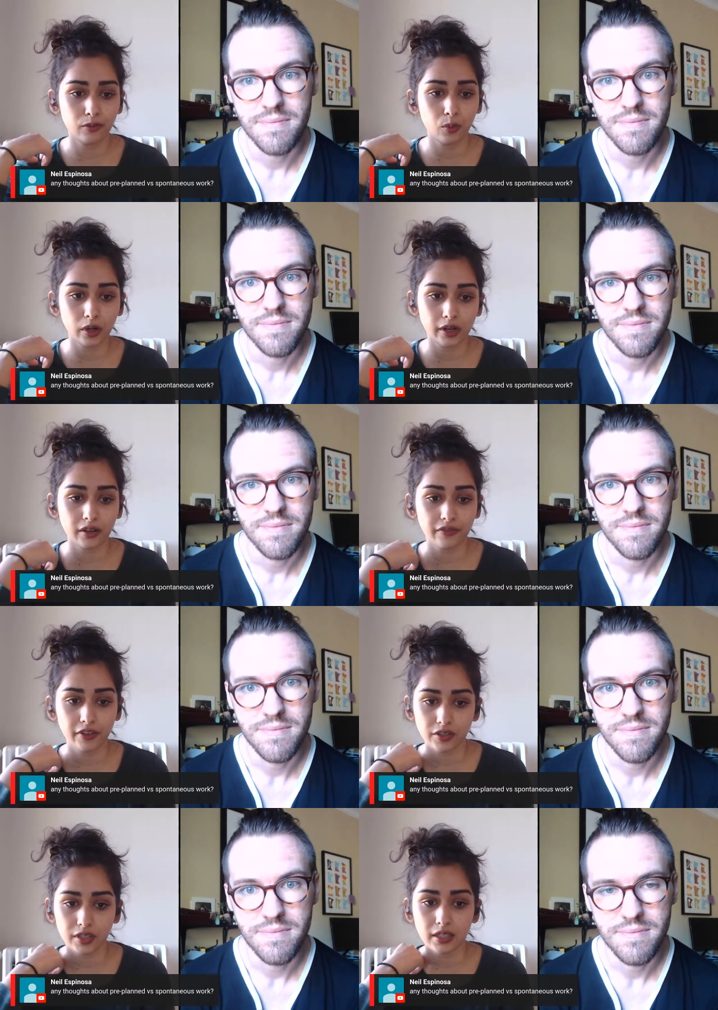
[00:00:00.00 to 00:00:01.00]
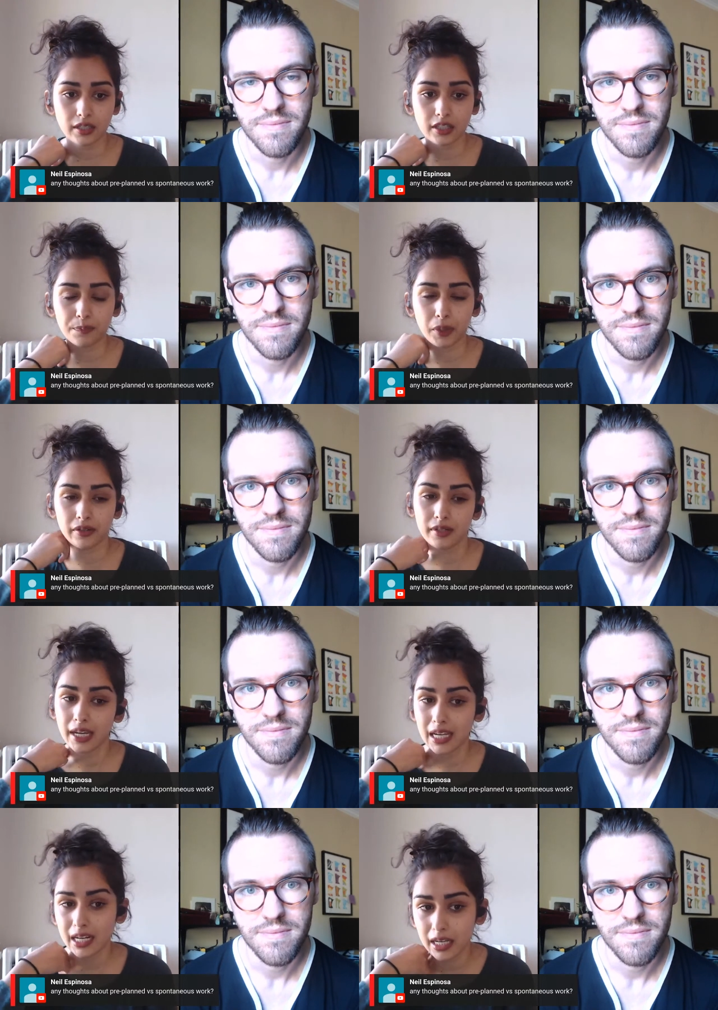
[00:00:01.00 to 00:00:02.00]
Speaker 1: work versus
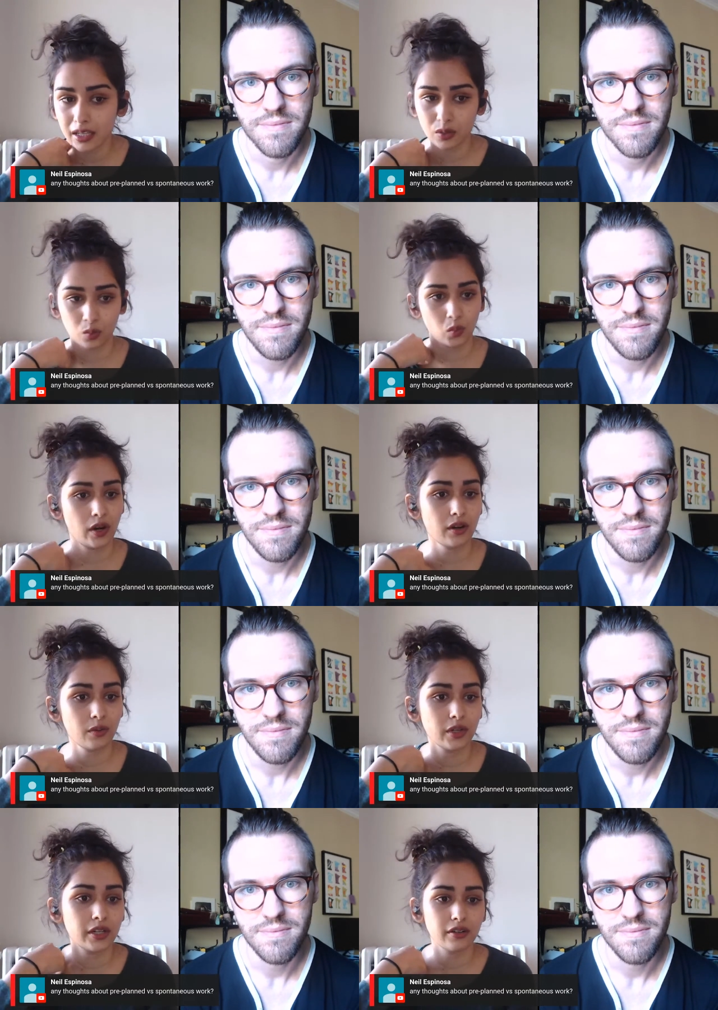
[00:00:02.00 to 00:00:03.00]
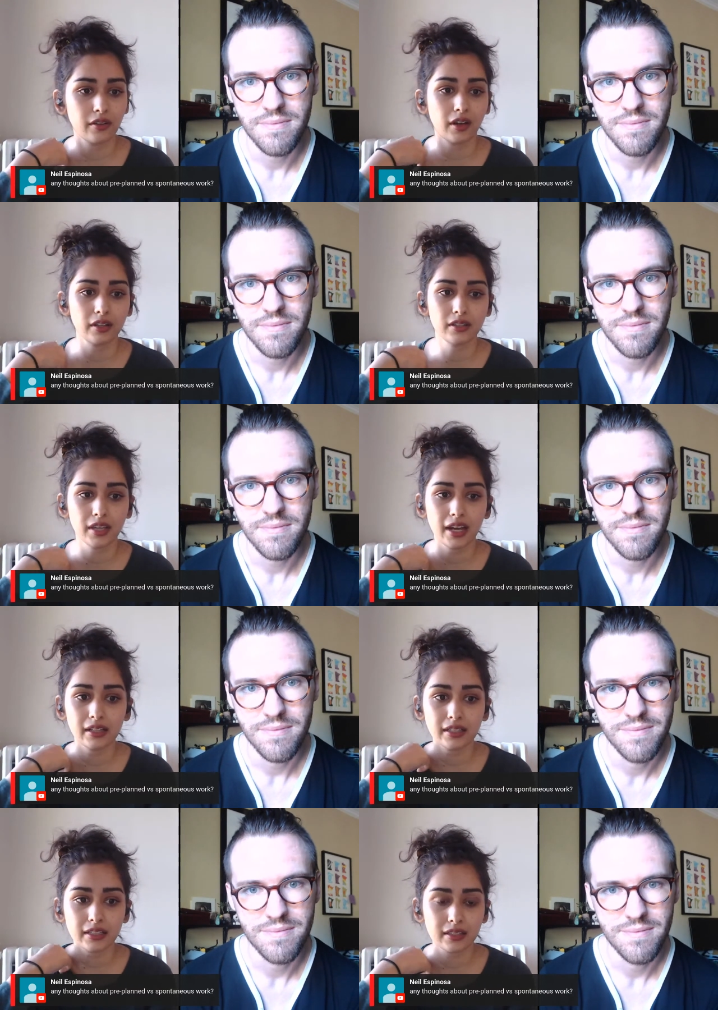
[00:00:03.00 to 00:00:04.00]
spontaneous work? What are your thoughts,
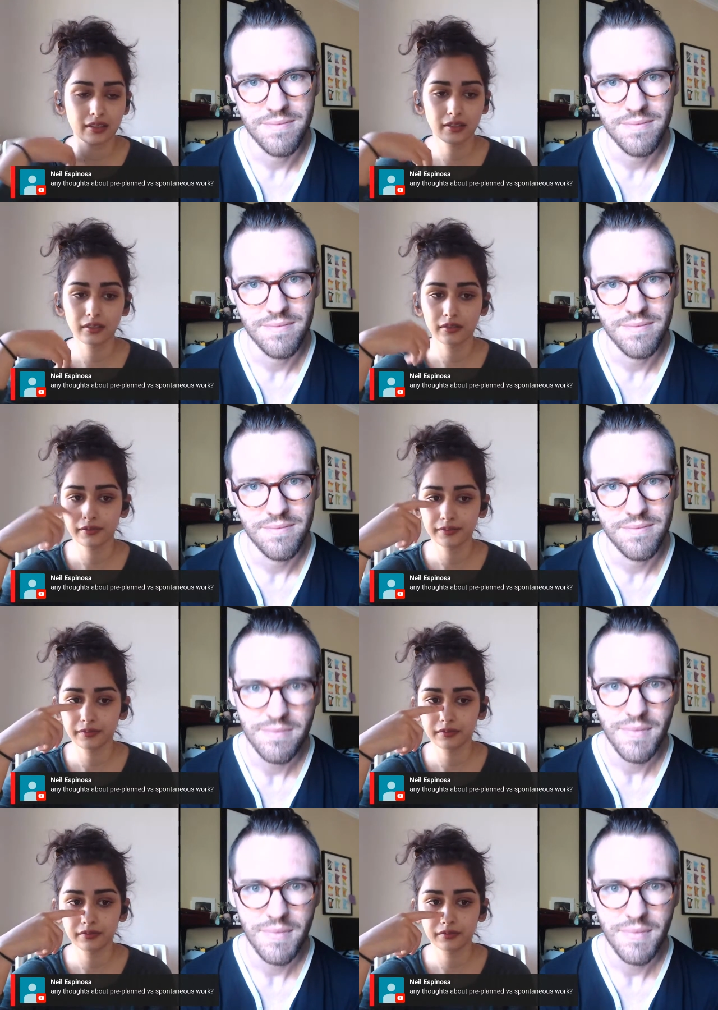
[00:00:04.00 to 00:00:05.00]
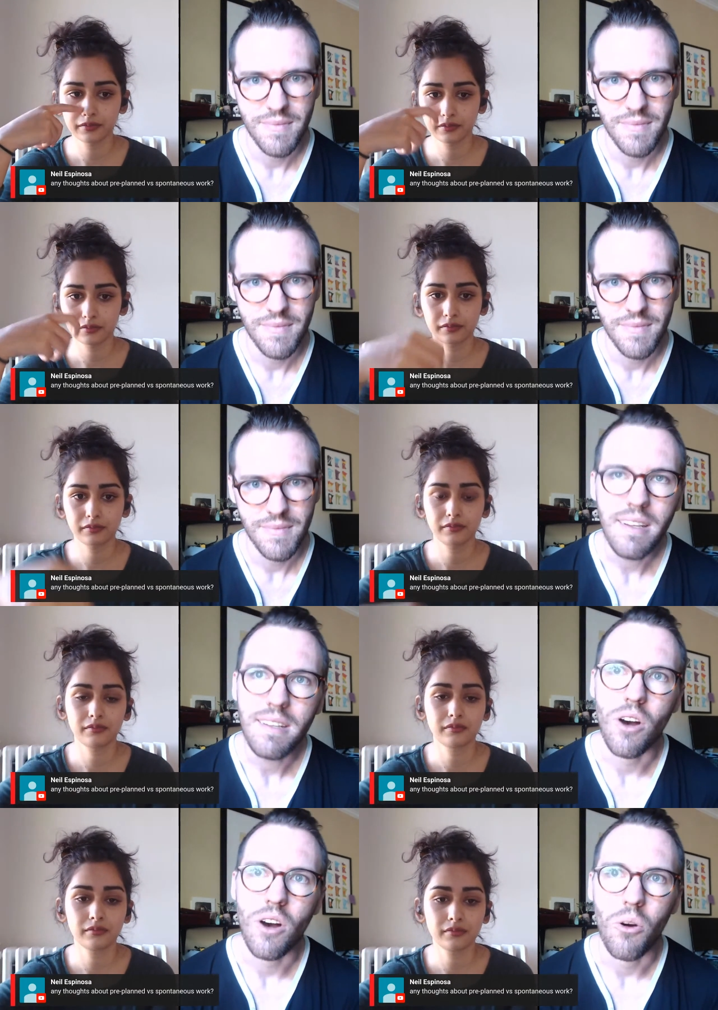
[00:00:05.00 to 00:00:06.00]
Alex?
Speaker 2: I think
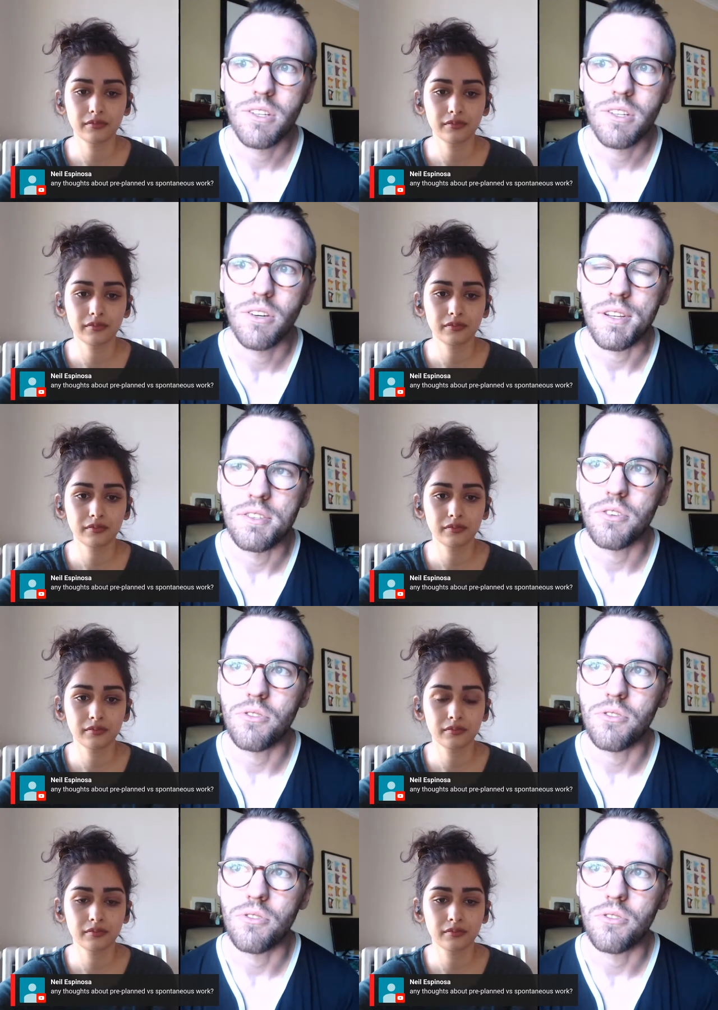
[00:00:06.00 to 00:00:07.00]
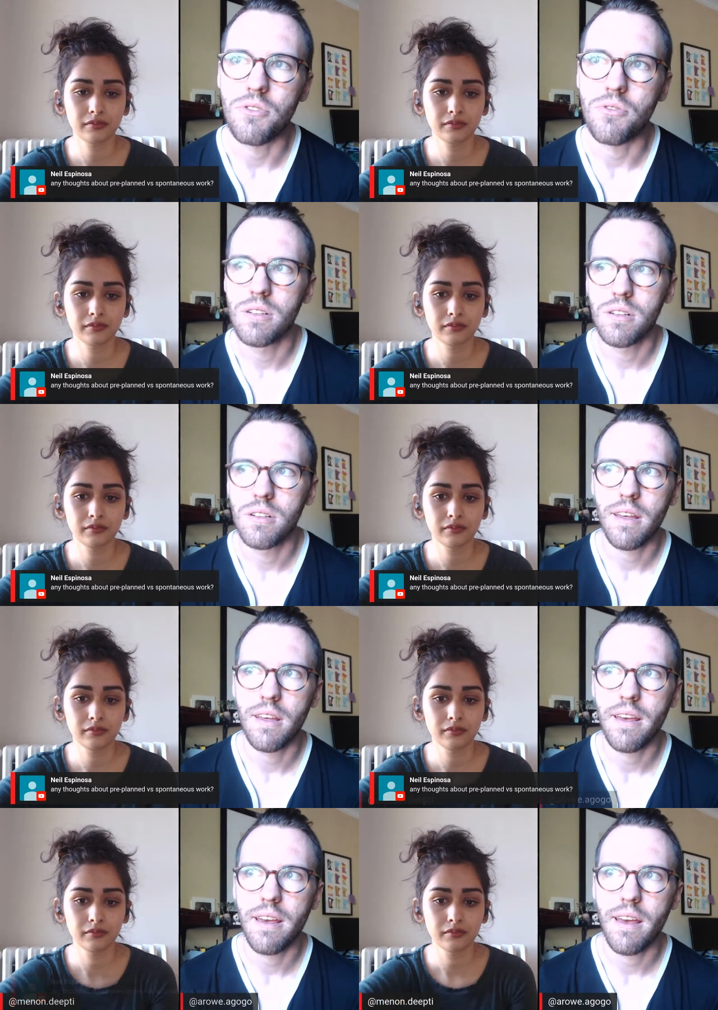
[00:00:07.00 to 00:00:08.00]
it's always good to,
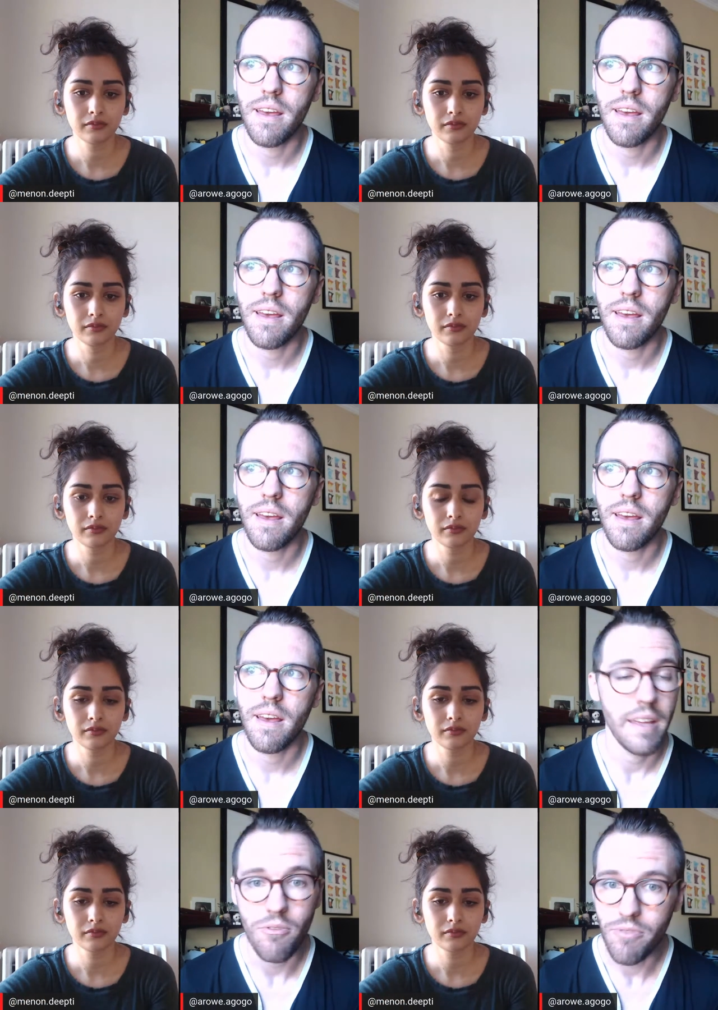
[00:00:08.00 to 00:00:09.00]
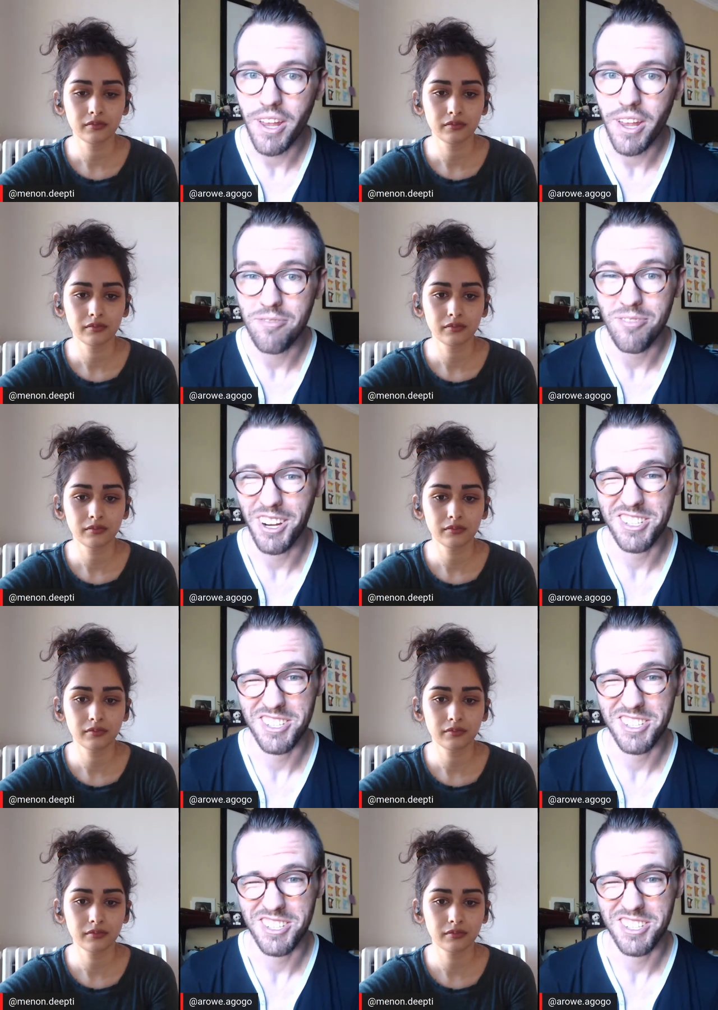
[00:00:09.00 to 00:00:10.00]
if you feel that fire,
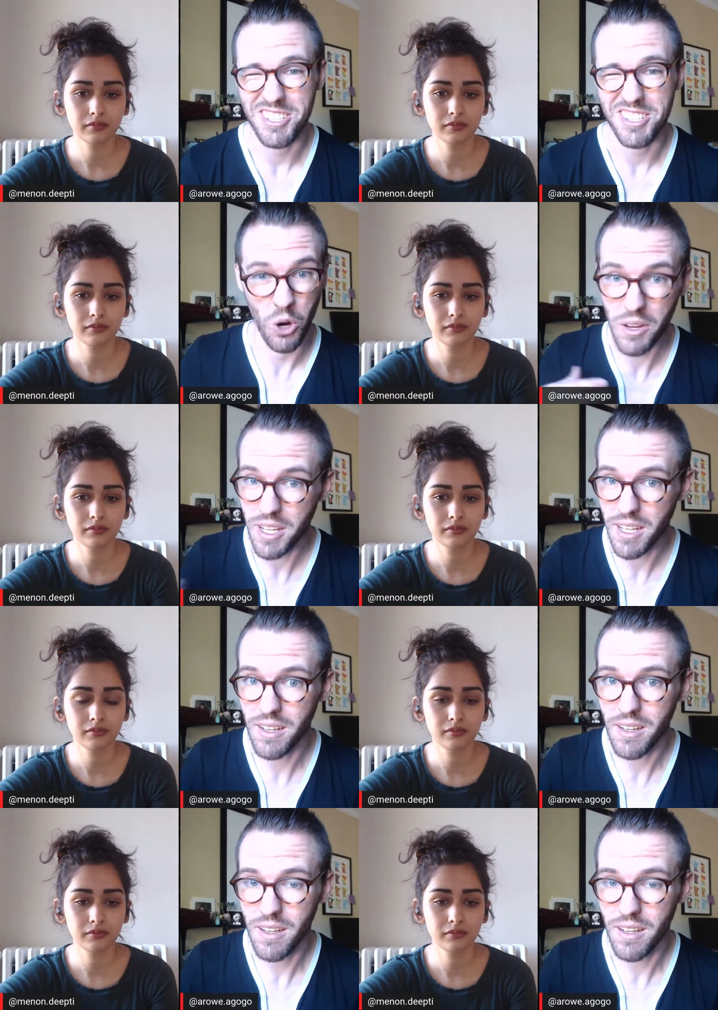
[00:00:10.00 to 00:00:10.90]
just kind of go with it